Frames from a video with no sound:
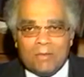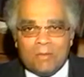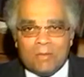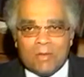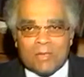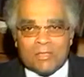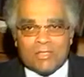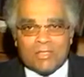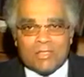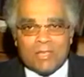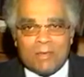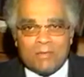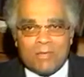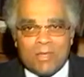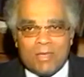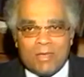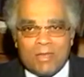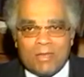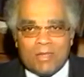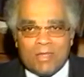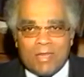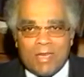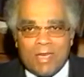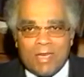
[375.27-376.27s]
was
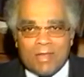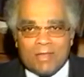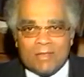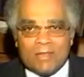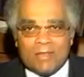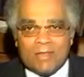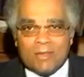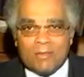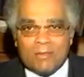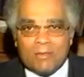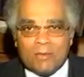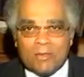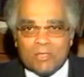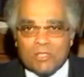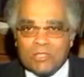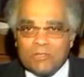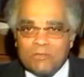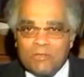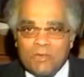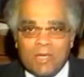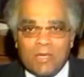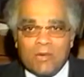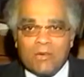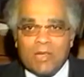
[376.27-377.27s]
something that was
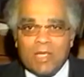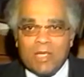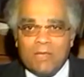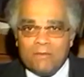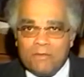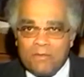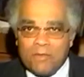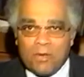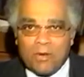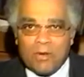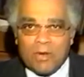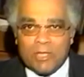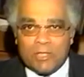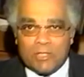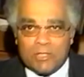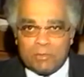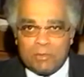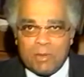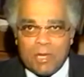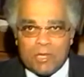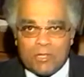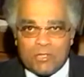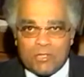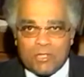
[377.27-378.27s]
very, very
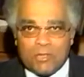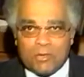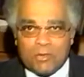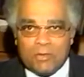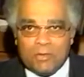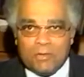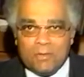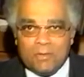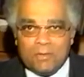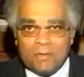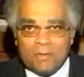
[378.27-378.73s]
special.